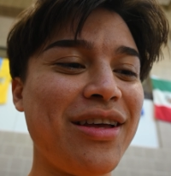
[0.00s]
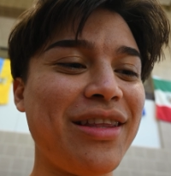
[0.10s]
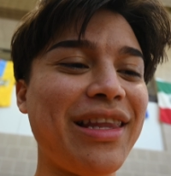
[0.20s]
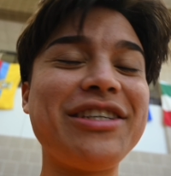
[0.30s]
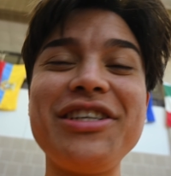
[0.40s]

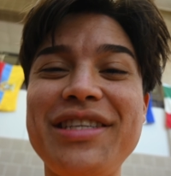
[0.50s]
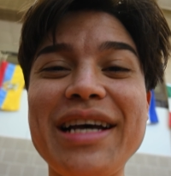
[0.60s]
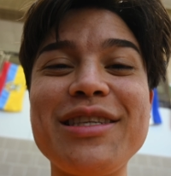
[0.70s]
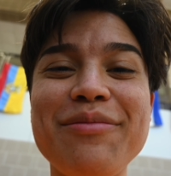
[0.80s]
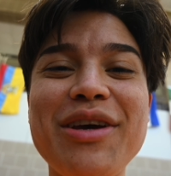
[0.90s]
Like she
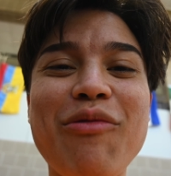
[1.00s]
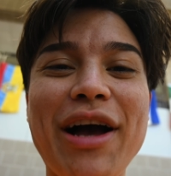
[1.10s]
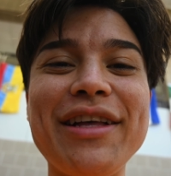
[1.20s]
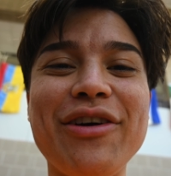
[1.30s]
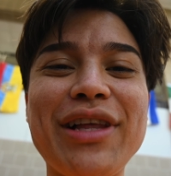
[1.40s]
texted me a
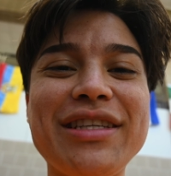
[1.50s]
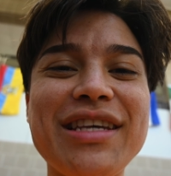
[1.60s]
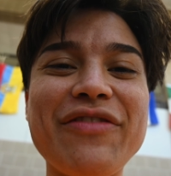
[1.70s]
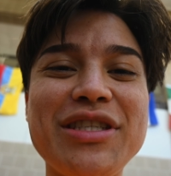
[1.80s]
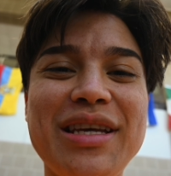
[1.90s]
while ago, like
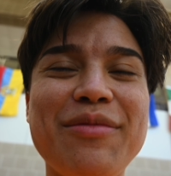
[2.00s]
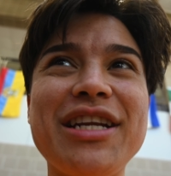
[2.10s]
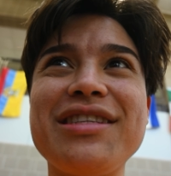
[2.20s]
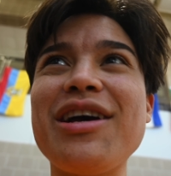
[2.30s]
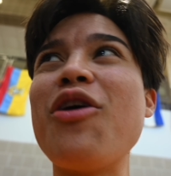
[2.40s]
17
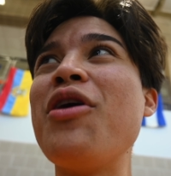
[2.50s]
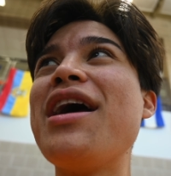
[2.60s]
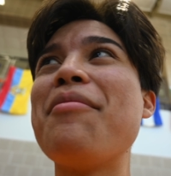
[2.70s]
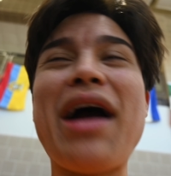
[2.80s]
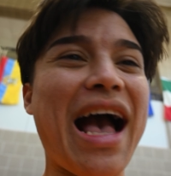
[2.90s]
minutes ago.
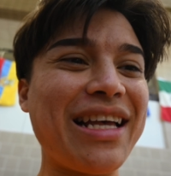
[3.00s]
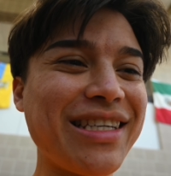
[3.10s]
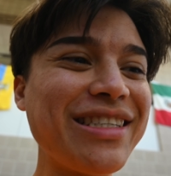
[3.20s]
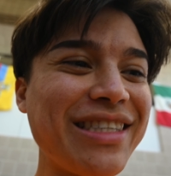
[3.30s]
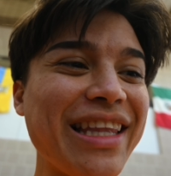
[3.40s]
But as
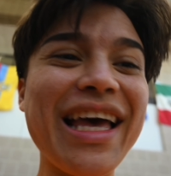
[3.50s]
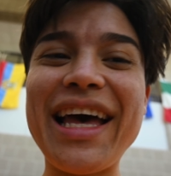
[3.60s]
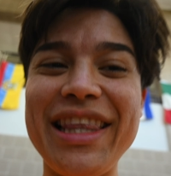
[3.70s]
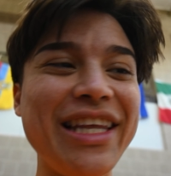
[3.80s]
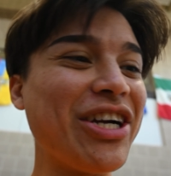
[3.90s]
I said
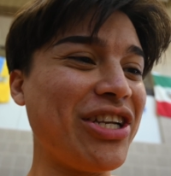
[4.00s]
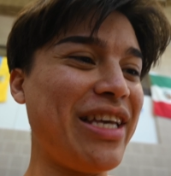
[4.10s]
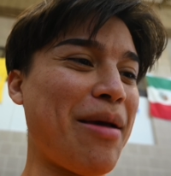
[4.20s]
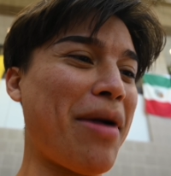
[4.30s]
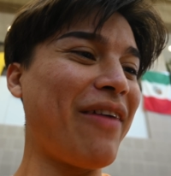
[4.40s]
that,
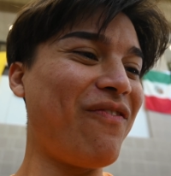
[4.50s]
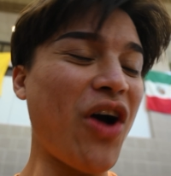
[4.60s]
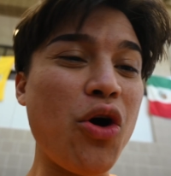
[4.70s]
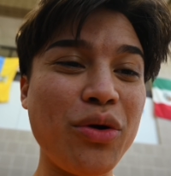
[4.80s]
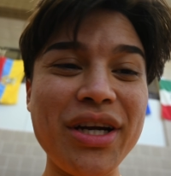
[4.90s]
literally my
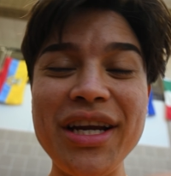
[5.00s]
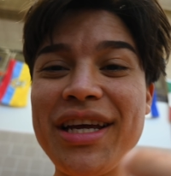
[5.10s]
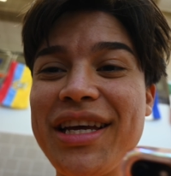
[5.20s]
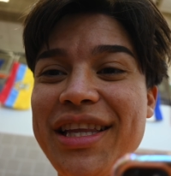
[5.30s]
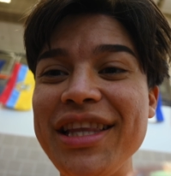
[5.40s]
phone,
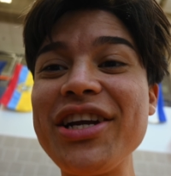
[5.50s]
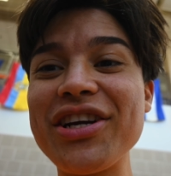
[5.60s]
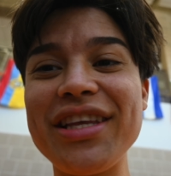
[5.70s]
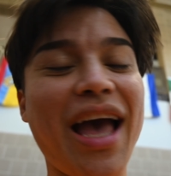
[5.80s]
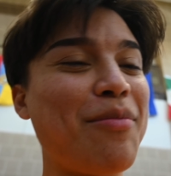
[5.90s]

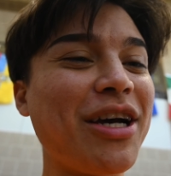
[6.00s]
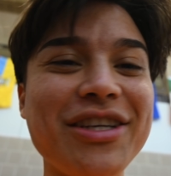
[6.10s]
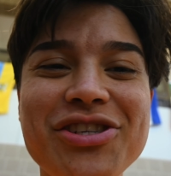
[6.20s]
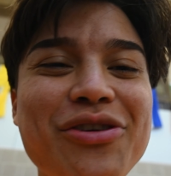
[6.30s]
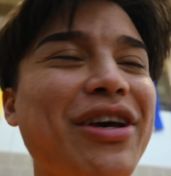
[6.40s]
literally, I'm not gonna
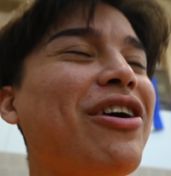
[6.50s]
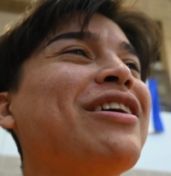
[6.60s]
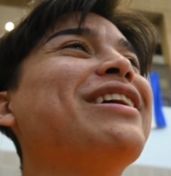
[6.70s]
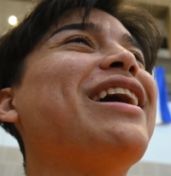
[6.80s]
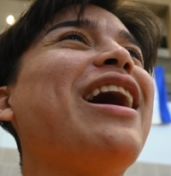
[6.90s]
show y'all.
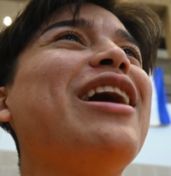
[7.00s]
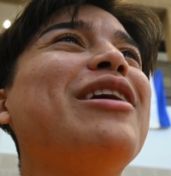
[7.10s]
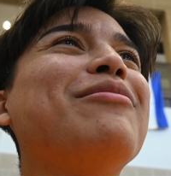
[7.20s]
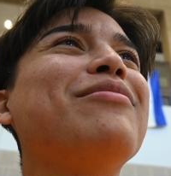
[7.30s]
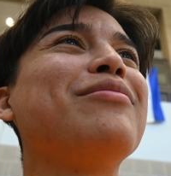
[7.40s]

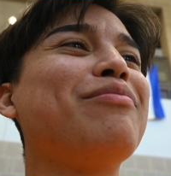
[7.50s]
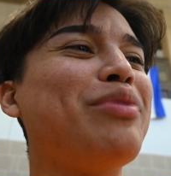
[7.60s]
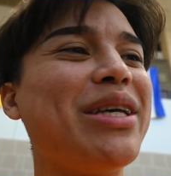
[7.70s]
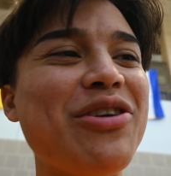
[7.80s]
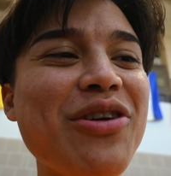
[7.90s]
Um,
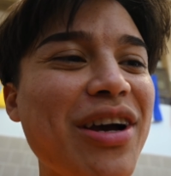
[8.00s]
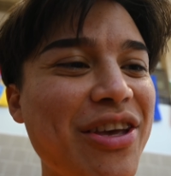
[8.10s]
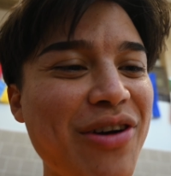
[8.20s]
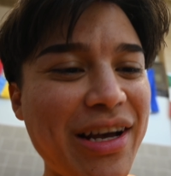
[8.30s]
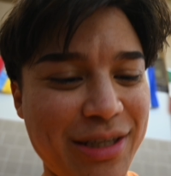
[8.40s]
but you
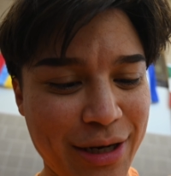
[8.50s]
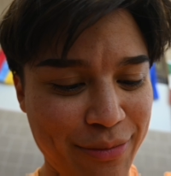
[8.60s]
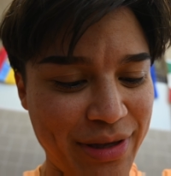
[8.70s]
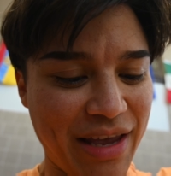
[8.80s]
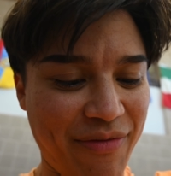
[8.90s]
you guys gotta
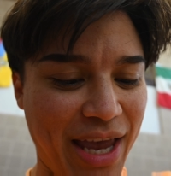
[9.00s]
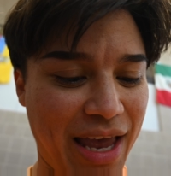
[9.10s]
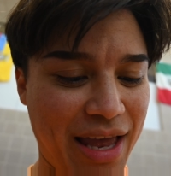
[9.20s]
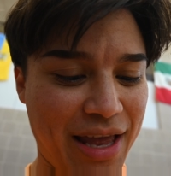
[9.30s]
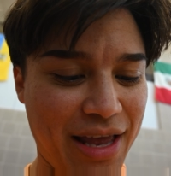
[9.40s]
believe me.
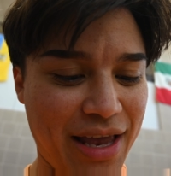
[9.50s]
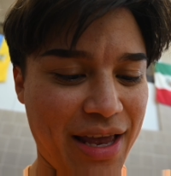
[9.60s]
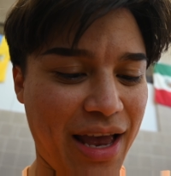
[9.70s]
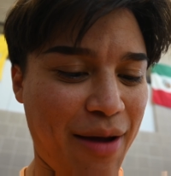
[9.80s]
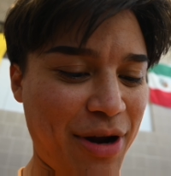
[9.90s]

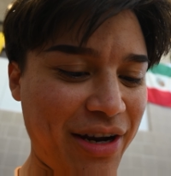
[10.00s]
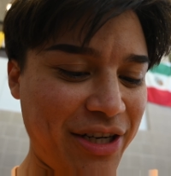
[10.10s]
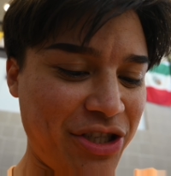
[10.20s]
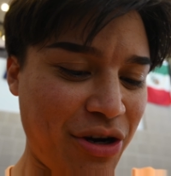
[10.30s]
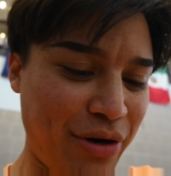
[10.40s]
I'm not
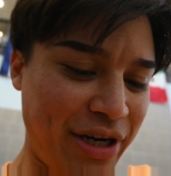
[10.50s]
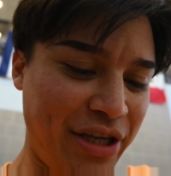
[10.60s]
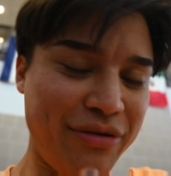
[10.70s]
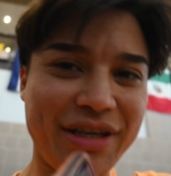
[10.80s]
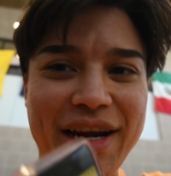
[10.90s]
gonna show her
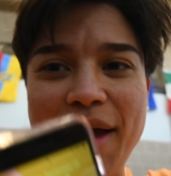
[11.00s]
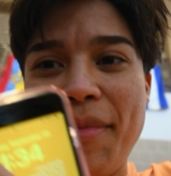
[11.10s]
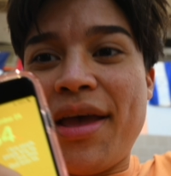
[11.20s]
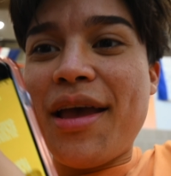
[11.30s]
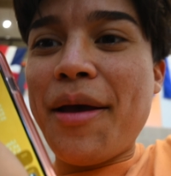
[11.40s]

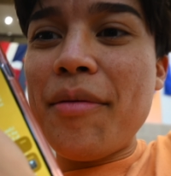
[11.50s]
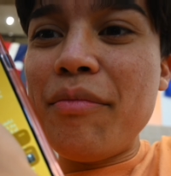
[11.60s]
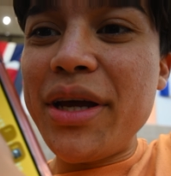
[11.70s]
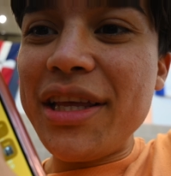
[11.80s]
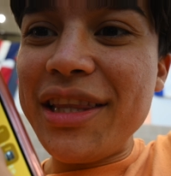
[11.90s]
username,
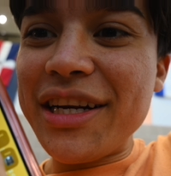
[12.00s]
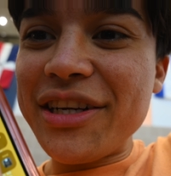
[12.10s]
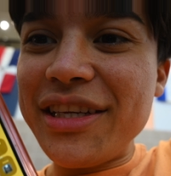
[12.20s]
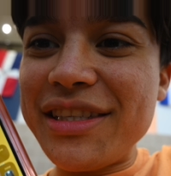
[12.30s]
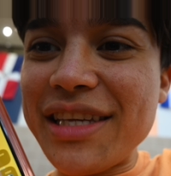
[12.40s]
but it
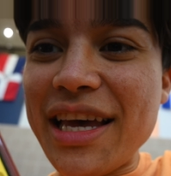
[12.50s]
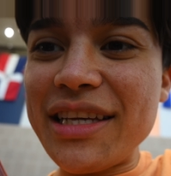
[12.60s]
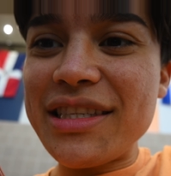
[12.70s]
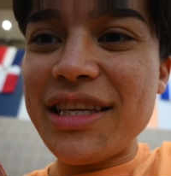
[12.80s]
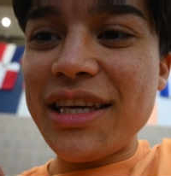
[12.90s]
literally
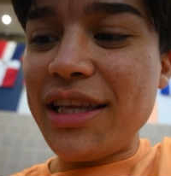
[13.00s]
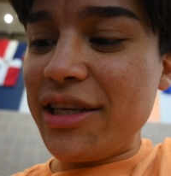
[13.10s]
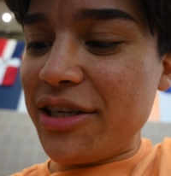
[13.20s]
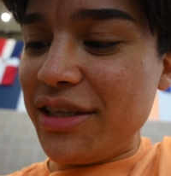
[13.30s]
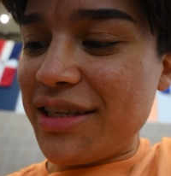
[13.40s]
says it
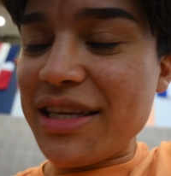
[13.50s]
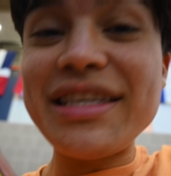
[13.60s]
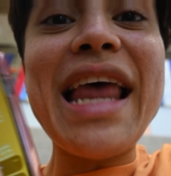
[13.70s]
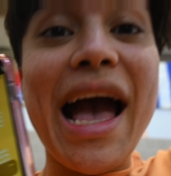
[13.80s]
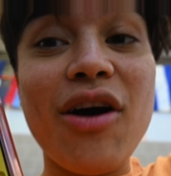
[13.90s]
literally says
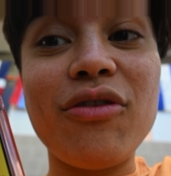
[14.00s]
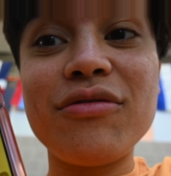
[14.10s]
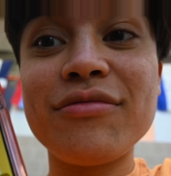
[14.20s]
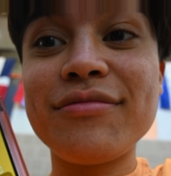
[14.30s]
now.